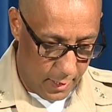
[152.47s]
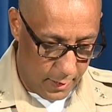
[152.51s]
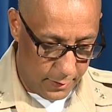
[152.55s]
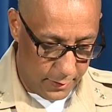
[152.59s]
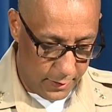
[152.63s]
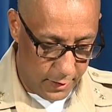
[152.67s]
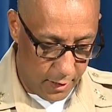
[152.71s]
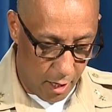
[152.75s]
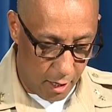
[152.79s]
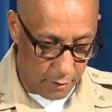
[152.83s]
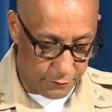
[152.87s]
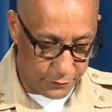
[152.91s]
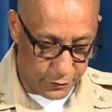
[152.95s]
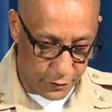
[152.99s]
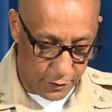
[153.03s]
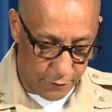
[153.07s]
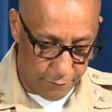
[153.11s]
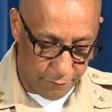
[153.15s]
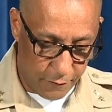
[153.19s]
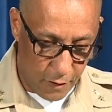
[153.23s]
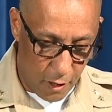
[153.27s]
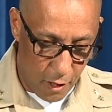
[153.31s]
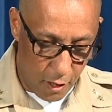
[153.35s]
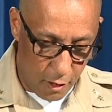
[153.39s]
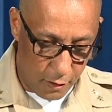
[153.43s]
The officer
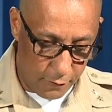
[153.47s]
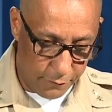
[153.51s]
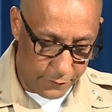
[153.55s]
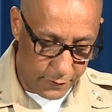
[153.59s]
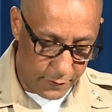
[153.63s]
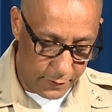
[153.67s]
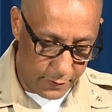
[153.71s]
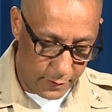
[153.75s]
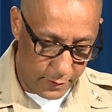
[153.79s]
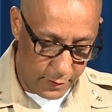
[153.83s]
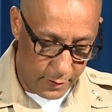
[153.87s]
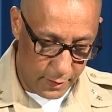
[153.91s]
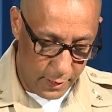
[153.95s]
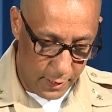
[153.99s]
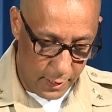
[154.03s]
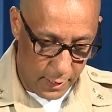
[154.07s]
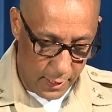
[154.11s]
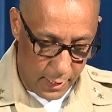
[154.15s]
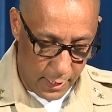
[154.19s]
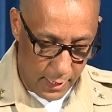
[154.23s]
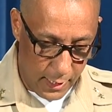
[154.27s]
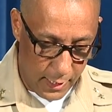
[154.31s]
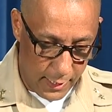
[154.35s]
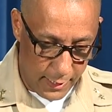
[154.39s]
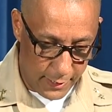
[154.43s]
involved
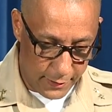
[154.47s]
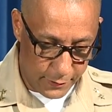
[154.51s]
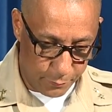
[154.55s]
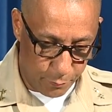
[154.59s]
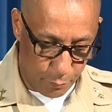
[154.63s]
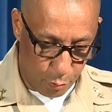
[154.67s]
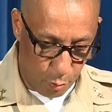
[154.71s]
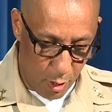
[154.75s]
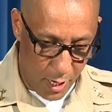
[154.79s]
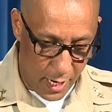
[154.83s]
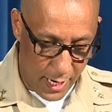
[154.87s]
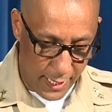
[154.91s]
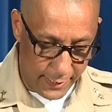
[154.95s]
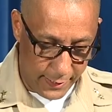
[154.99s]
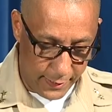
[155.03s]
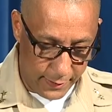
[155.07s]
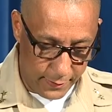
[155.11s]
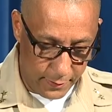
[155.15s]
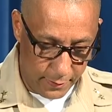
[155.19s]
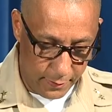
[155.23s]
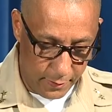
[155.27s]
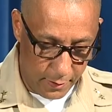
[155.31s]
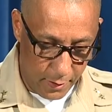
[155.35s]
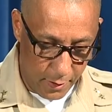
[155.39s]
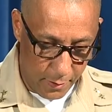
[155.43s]
is
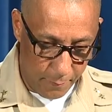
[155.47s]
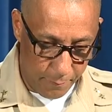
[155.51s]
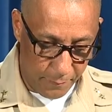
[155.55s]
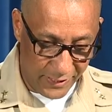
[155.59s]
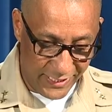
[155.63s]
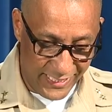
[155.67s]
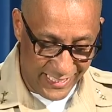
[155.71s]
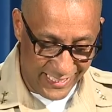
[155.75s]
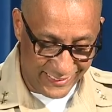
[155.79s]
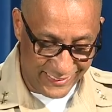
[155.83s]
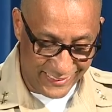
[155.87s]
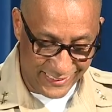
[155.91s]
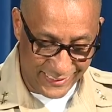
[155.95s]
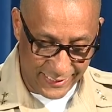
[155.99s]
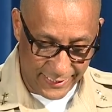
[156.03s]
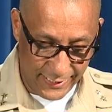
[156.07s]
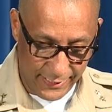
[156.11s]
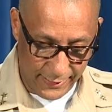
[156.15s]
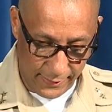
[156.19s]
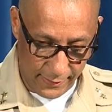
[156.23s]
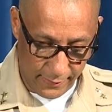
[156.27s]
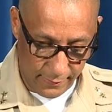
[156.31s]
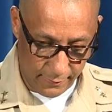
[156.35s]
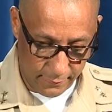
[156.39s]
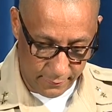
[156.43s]
Brian
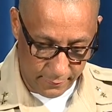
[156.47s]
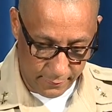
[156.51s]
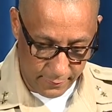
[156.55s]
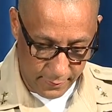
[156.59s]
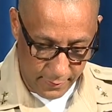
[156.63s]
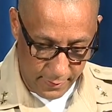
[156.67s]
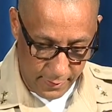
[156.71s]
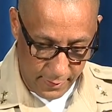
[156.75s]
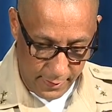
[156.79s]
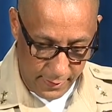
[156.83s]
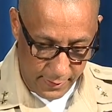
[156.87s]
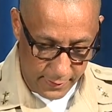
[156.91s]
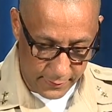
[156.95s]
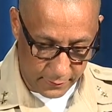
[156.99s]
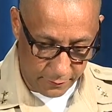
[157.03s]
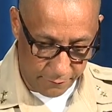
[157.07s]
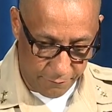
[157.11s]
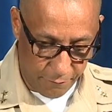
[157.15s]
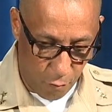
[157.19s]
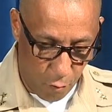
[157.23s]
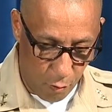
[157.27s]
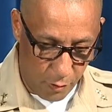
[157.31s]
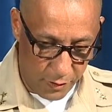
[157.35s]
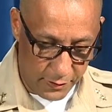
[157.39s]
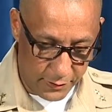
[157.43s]
Benitsky. He is a
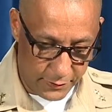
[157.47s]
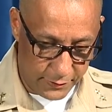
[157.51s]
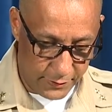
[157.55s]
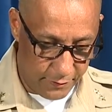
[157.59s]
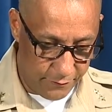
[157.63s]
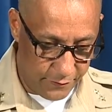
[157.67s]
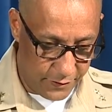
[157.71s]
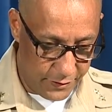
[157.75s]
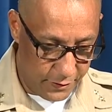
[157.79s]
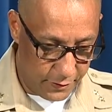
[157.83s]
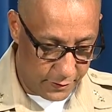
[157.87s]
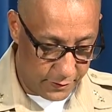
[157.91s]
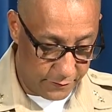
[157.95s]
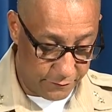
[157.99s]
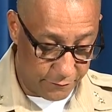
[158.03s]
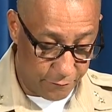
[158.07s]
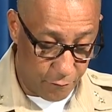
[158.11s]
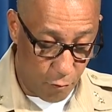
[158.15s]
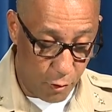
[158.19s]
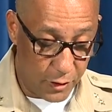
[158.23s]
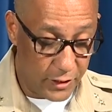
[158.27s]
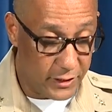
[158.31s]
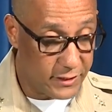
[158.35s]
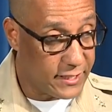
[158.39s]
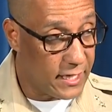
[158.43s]
47,
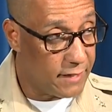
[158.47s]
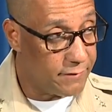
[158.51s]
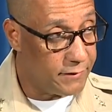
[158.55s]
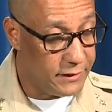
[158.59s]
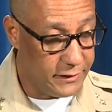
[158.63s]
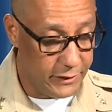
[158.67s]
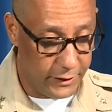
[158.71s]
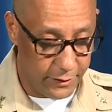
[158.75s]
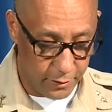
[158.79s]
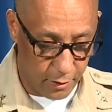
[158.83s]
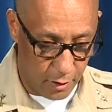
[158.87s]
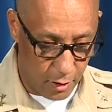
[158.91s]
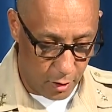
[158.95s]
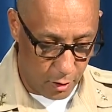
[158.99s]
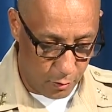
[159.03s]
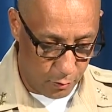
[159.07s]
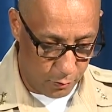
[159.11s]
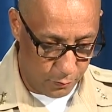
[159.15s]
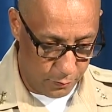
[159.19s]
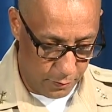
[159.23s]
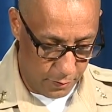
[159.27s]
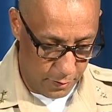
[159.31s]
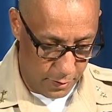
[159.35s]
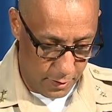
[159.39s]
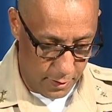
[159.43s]
47 year
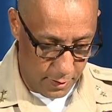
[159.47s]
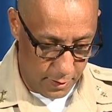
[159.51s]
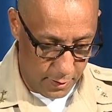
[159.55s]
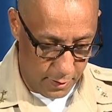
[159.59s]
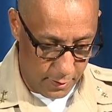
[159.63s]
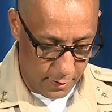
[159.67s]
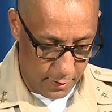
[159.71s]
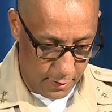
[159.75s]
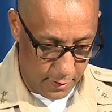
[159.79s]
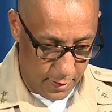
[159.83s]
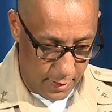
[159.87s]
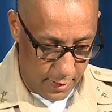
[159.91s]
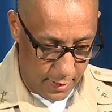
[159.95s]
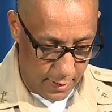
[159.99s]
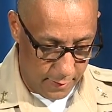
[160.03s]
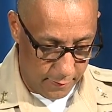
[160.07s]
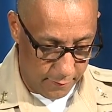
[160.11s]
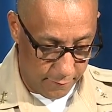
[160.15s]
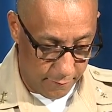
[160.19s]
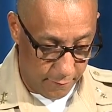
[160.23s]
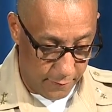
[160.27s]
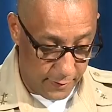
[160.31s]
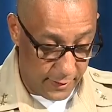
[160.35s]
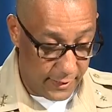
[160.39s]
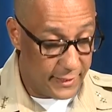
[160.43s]
old.
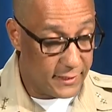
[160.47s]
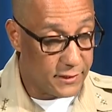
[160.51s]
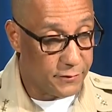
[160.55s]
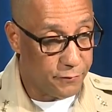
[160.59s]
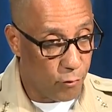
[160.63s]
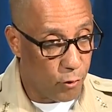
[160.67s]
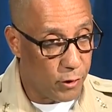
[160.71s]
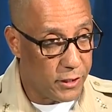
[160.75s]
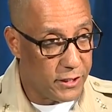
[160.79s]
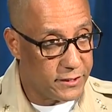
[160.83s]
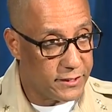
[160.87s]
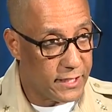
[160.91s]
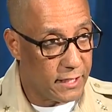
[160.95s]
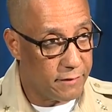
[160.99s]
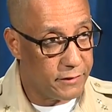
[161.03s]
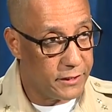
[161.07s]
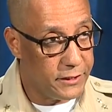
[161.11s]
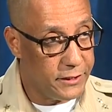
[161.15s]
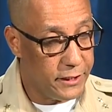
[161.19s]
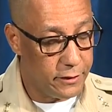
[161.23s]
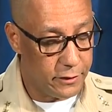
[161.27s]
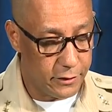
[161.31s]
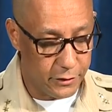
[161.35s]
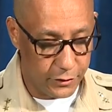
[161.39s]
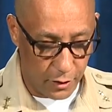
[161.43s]
He's
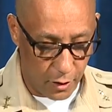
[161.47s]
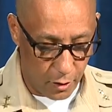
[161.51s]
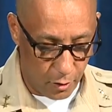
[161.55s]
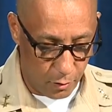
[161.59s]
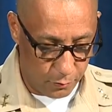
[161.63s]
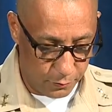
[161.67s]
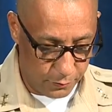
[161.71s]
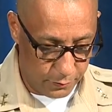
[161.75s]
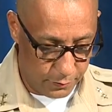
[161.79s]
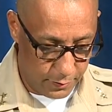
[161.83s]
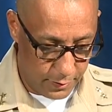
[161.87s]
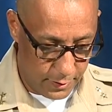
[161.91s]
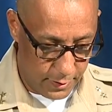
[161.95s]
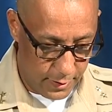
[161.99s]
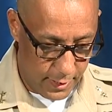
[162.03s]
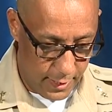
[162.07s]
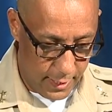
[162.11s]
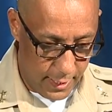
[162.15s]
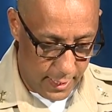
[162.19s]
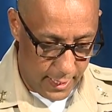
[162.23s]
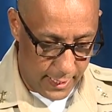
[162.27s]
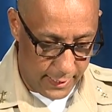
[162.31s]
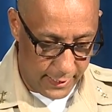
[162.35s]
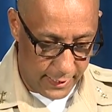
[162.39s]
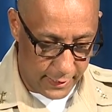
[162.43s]
47 years old
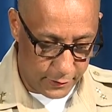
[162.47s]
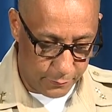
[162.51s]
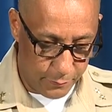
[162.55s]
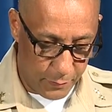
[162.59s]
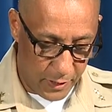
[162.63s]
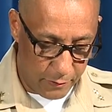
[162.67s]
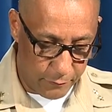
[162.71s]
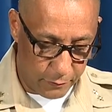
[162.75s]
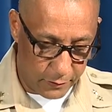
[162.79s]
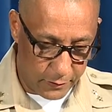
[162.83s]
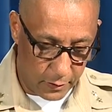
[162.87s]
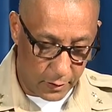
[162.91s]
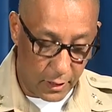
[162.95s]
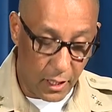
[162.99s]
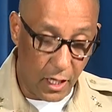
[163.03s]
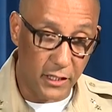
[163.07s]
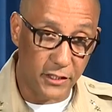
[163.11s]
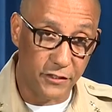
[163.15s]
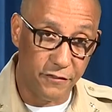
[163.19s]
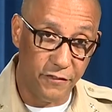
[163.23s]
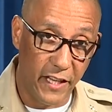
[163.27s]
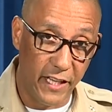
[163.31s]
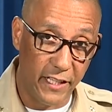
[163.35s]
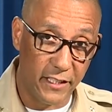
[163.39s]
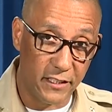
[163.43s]
and has been with the
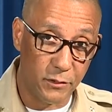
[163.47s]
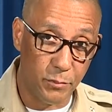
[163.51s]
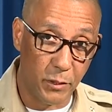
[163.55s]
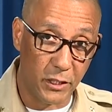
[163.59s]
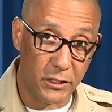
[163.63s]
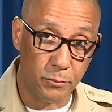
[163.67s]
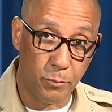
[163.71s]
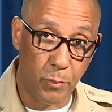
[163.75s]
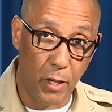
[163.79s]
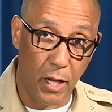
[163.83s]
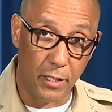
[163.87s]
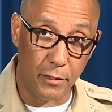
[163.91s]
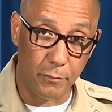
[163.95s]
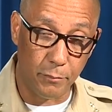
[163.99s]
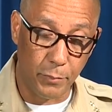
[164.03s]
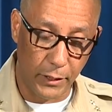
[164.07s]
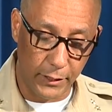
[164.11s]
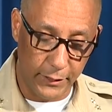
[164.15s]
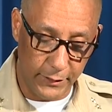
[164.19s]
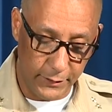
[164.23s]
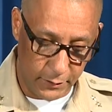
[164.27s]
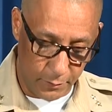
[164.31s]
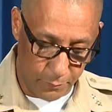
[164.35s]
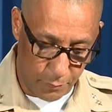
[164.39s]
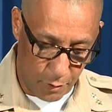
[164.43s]
Las Vegas Metropolitan
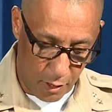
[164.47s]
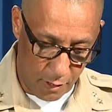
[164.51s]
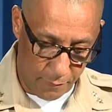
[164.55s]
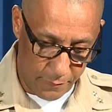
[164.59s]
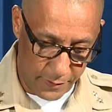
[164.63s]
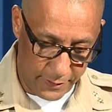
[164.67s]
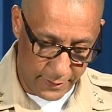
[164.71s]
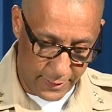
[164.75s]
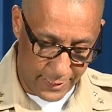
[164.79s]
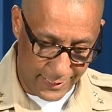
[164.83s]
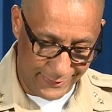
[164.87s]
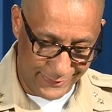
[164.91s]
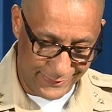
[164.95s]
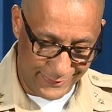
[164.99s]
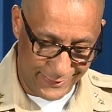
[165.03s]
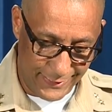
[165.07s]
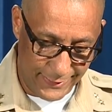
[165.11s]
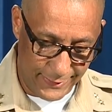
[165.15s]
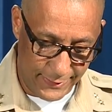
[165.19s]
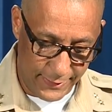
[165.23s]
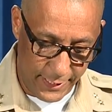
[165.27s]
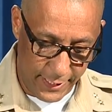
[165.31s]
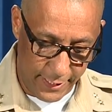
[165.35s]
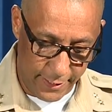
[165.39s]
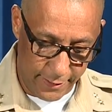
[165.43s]
Police Department
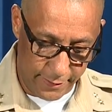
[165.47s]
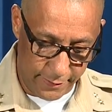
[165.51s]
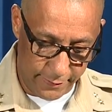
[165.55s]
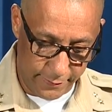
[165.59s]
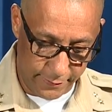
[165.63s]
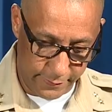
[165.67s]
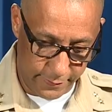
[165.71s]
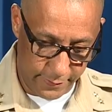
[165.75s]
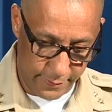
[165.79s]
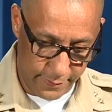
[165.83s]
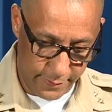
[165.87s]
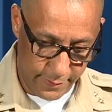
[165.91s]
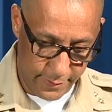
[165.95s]
19 years.